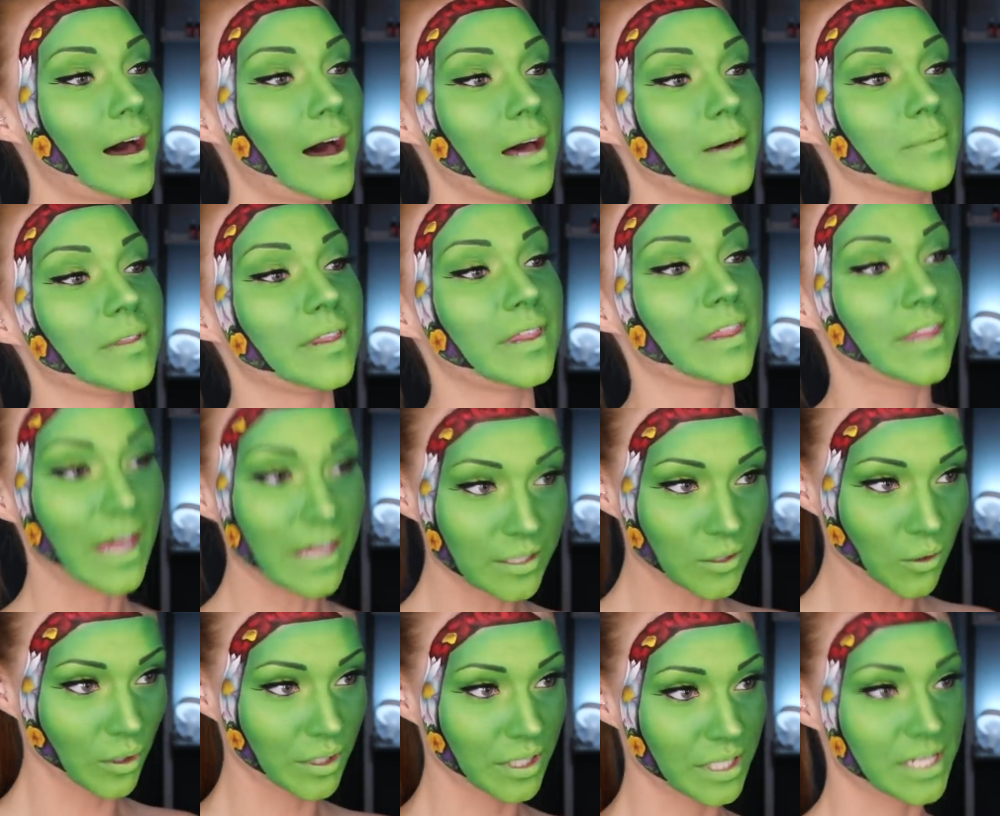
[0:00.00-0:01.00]
I'm then
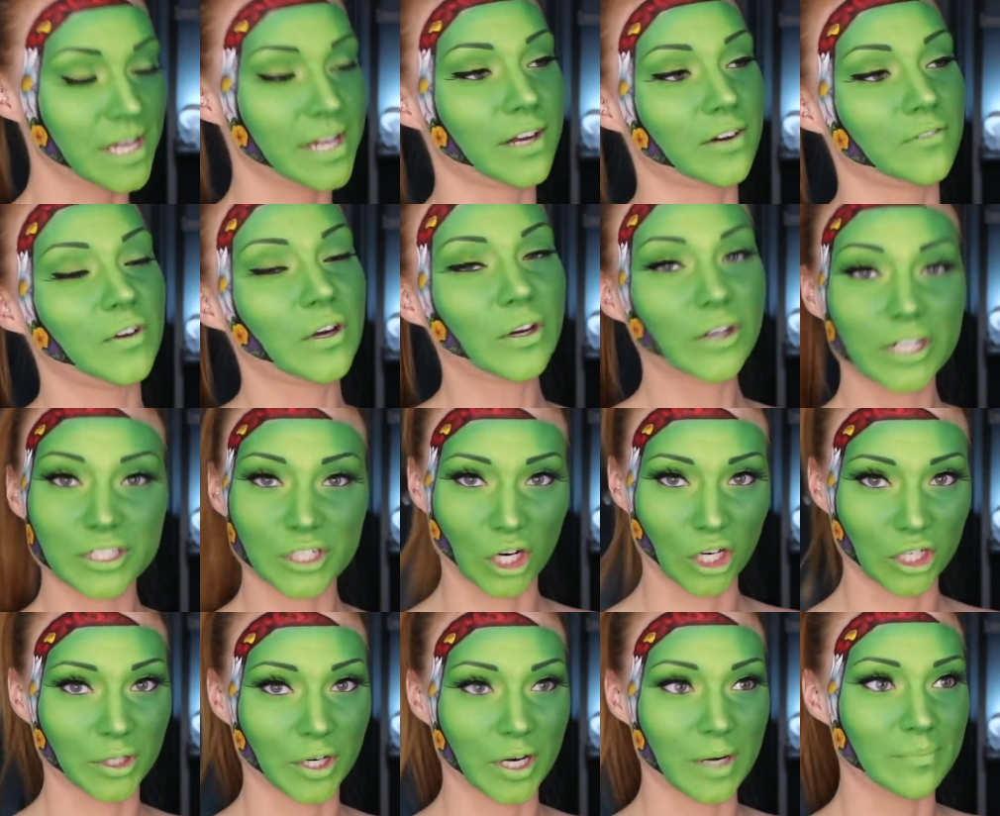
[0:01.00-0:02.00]
going to take a very
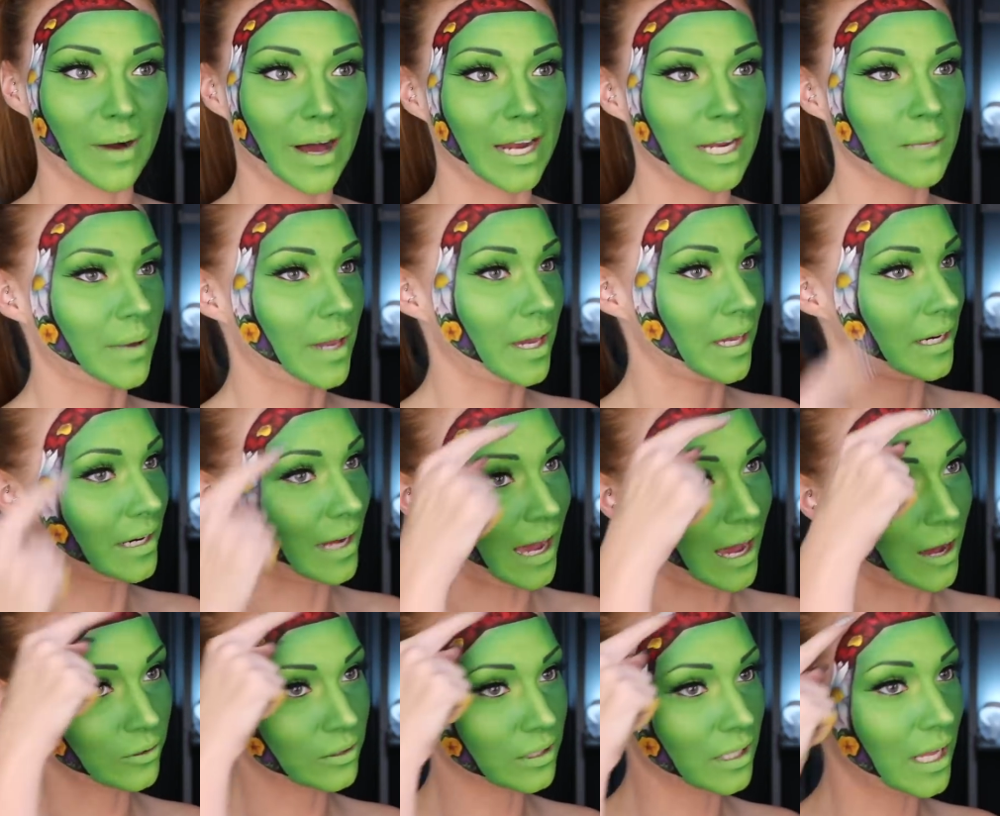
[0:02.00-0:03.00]
dark green body paint and
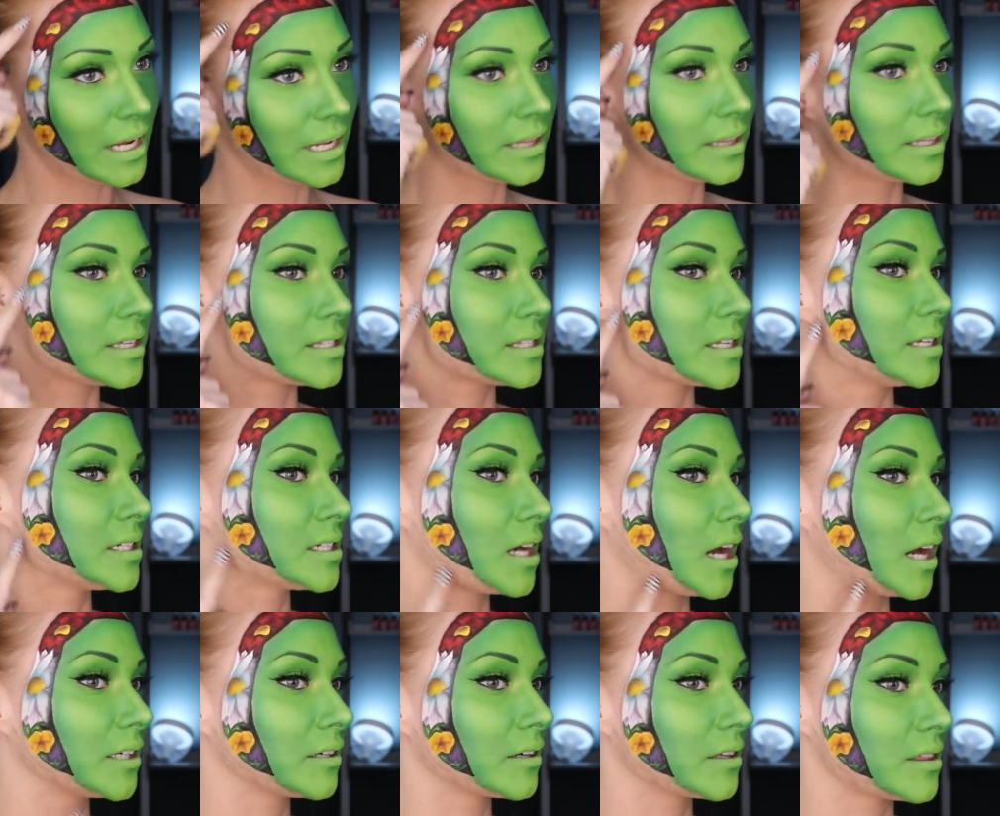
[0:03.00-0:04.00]
outline this
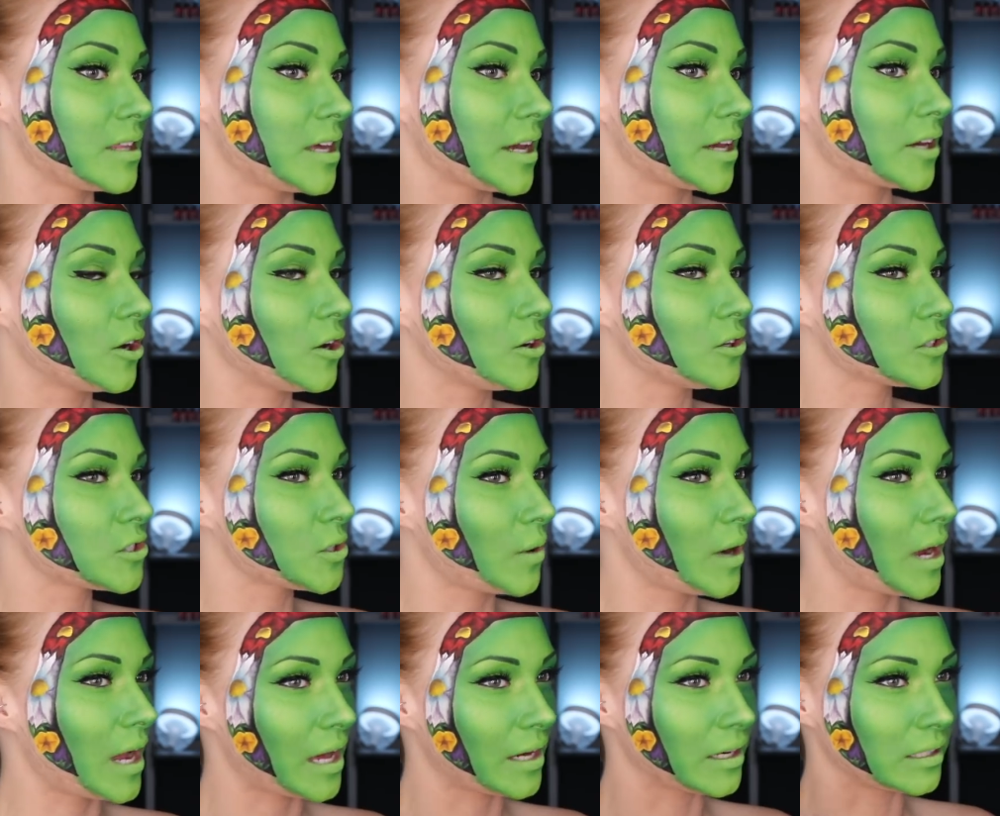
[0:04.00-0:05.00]
entire thing and also
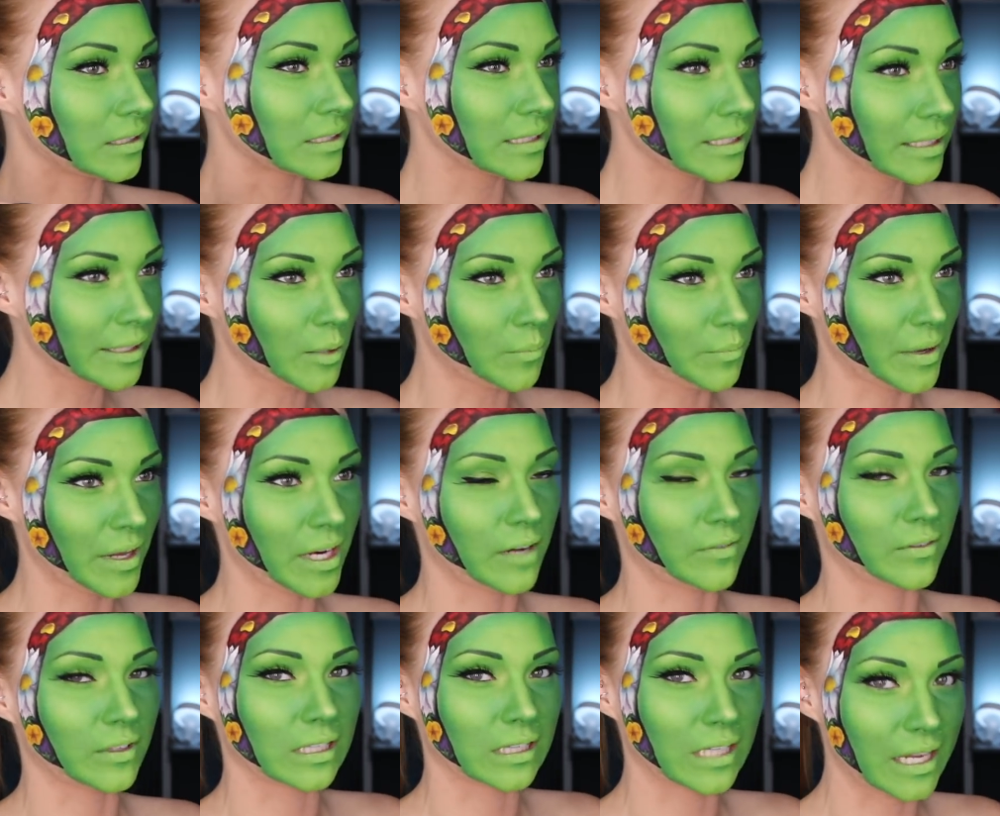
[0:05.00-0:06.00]
add a little bit
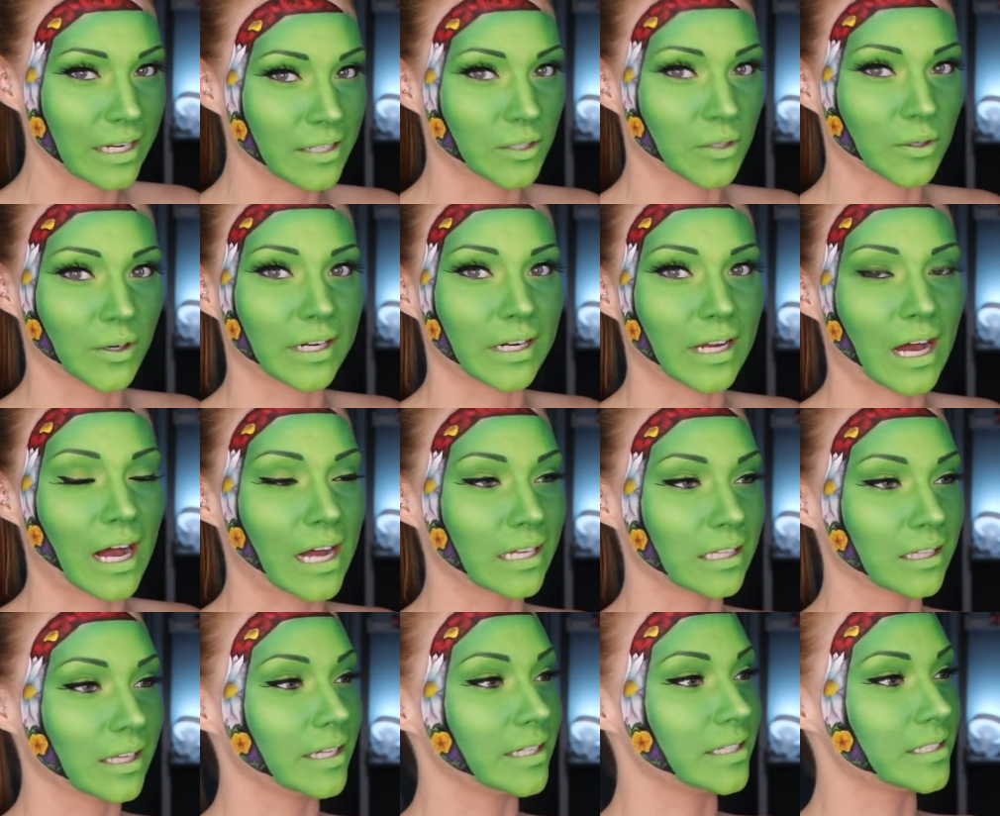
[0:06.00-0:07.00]
of a light green
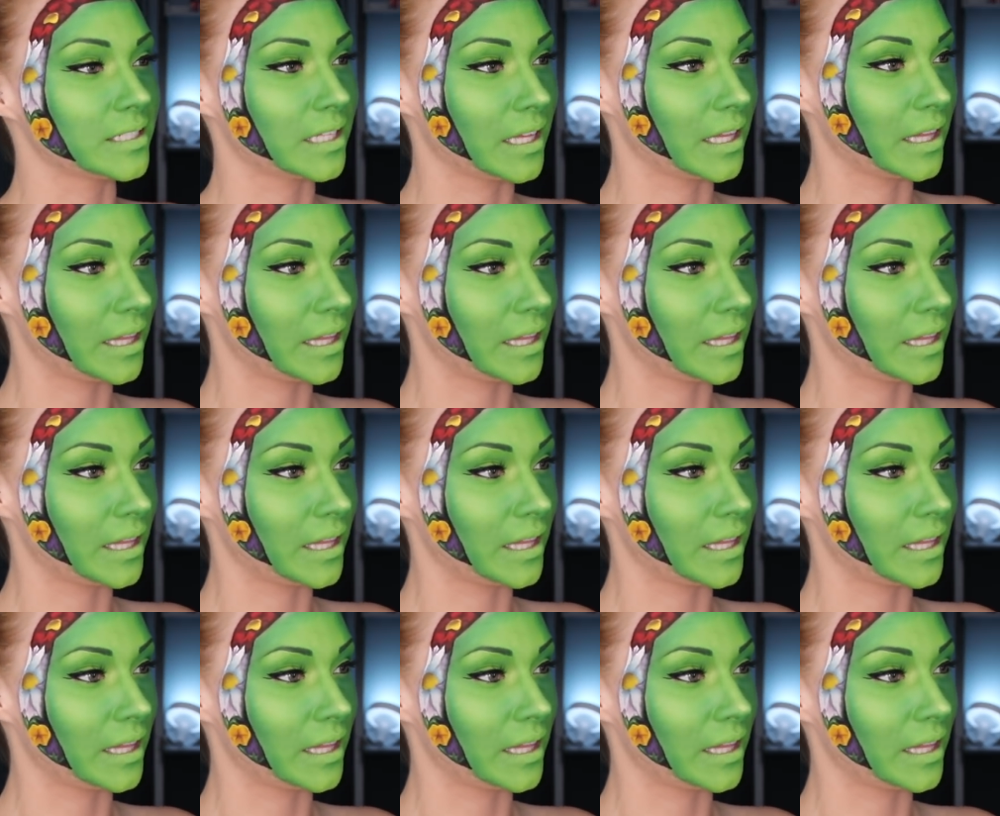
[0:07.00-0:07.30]
highlight to